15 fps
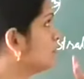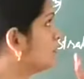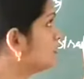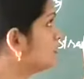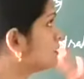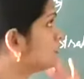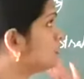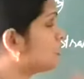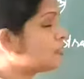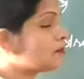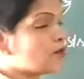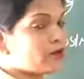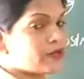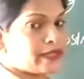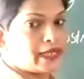This
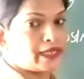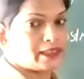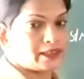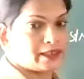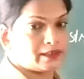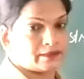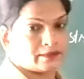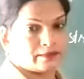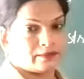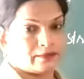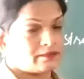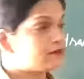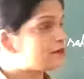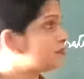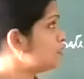carbocation,
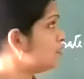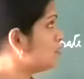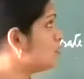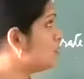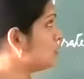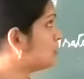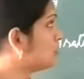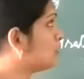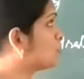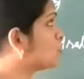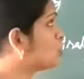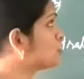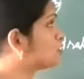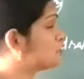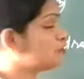see, all the
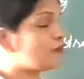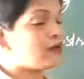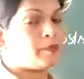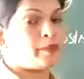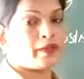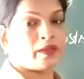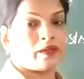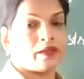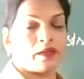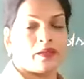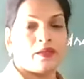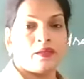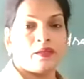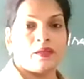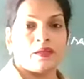groups will be
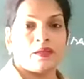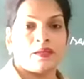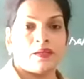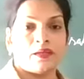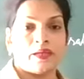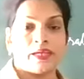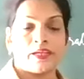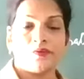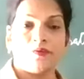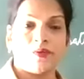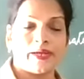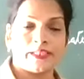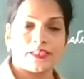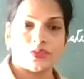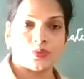at
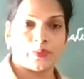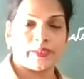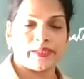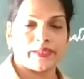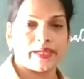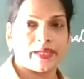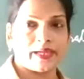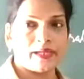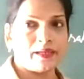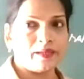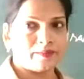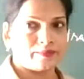120 angle.